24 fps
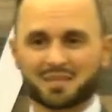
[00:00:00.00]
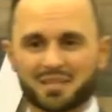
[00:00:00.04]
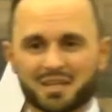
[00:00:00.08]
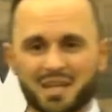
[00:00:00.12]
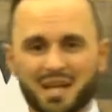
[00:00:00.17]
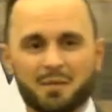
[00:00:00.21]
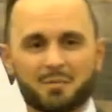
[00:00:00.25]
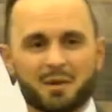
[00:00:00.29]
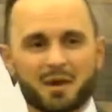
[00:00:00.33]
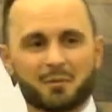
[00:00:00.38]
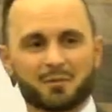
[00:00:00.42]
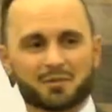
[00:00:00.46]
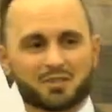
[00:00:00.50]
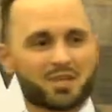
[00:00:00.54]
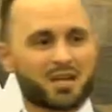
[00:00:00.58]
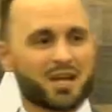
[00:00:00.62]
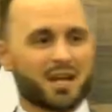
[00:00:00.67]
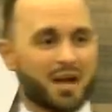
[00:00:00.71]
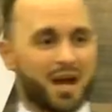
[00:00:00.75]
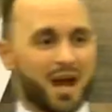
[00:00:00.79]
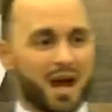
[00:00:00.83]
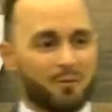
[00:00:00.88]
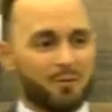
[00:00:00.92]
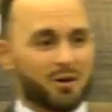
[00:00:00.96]
Anybody would say,
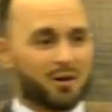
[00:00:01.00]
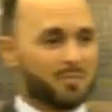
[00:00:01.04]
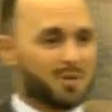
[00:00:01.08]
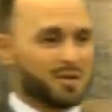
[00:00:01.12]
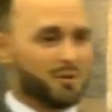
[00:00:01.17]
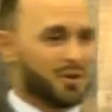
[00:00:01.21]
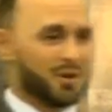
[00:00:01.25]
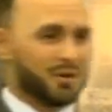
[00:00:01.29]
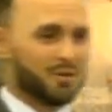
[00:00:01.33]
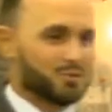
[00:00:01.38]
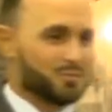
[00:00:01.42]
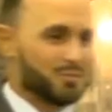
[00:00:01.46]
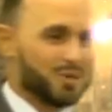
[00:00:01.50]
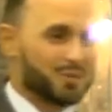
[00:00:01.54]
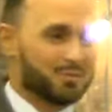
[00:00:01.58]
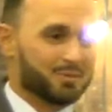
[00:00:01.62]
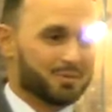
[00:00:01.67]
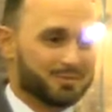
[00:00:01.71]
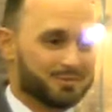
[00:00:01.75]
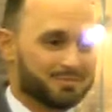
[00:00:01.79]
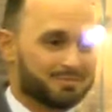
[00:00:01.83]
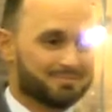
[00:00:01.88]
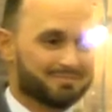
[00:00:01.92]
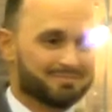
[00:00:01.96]
I want to be one of those people.